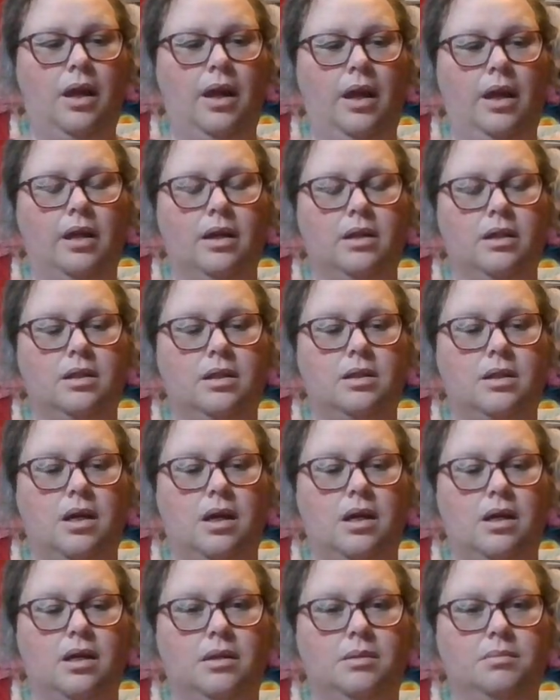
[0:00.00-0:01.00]
and
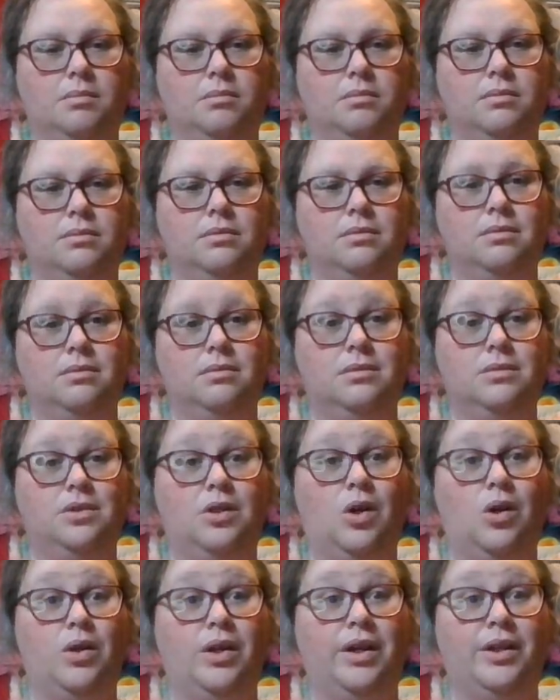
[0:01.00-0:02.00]
um,
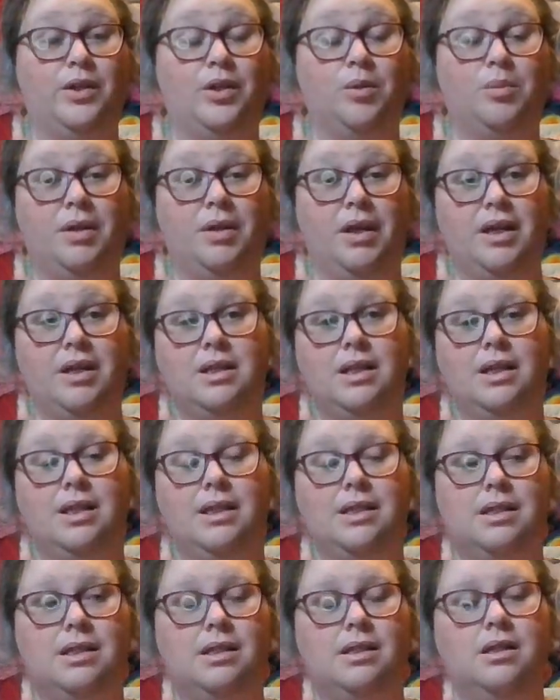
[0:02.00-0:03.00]
go look at their
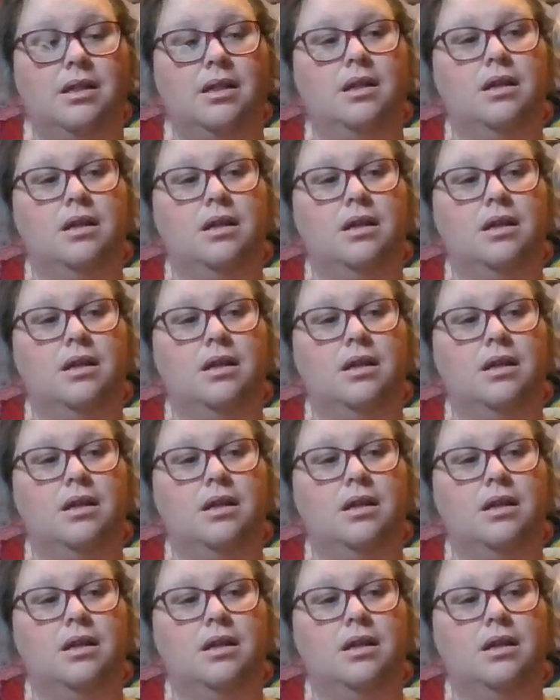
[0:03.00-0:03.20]
playlist.